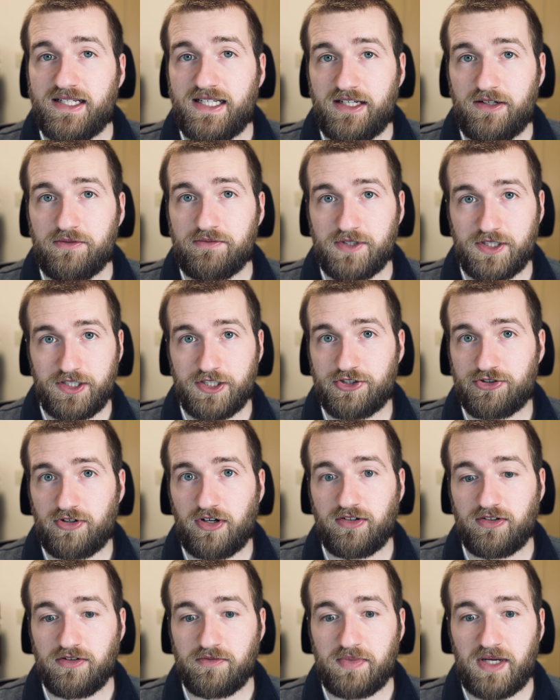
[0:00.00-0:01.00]
he really
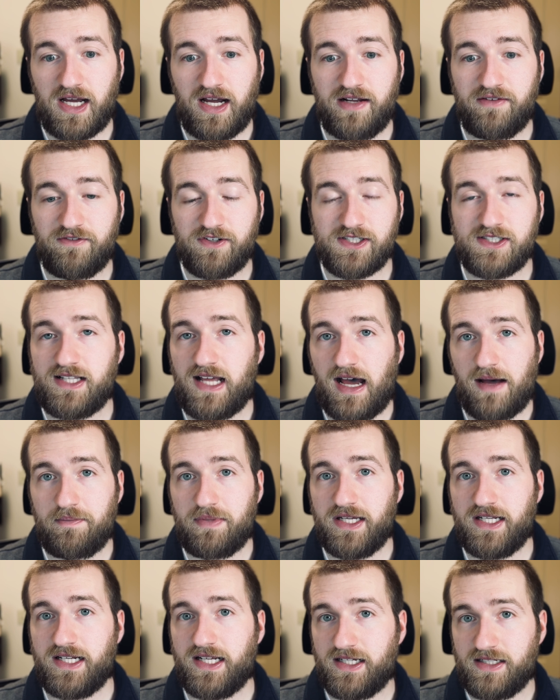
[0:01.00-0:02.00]
struggled behind
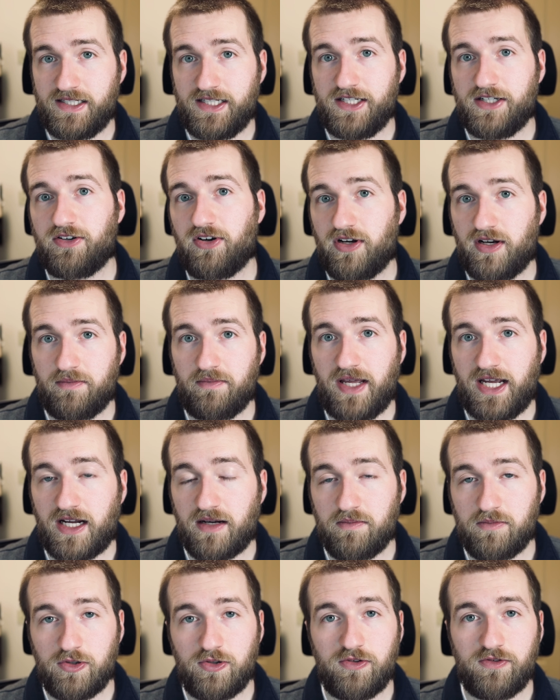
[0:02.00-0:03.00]
Verstappen and he couldn't make
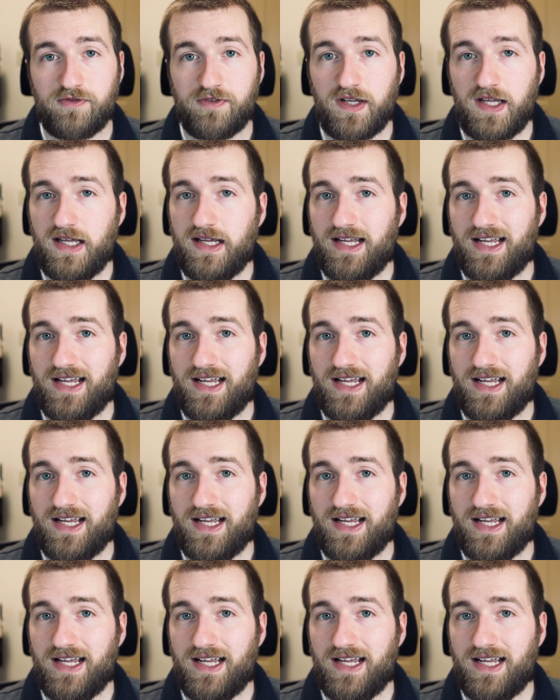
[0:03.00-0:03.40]
a move.